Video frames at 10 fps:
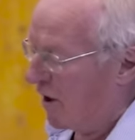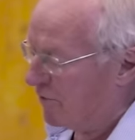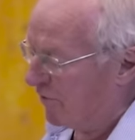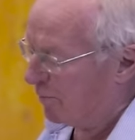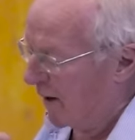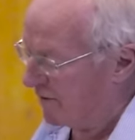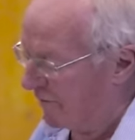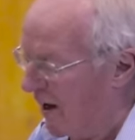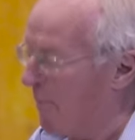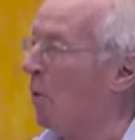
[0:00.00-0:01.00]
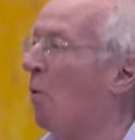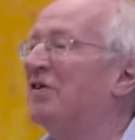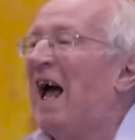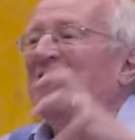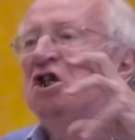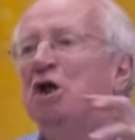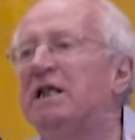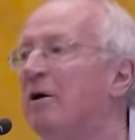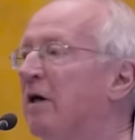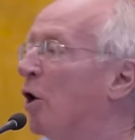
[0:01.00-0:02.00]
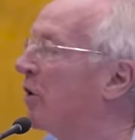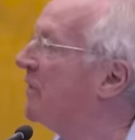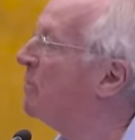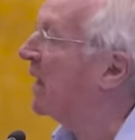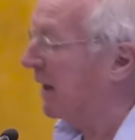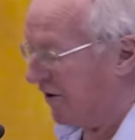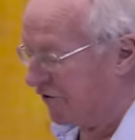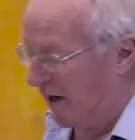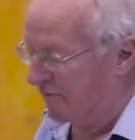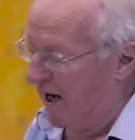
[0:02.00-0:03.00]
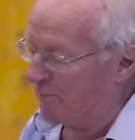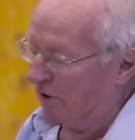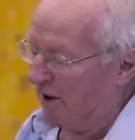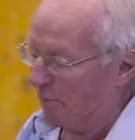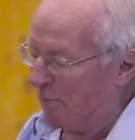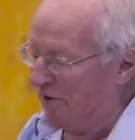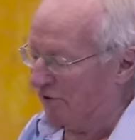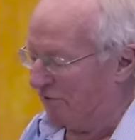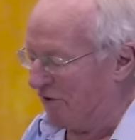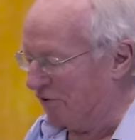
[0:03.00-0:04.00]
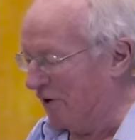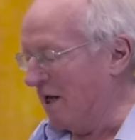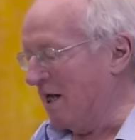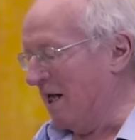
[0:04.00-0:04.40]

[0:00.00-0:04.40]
tried to explain to them what's actually going on in the Middle East, and I kept a little piece of this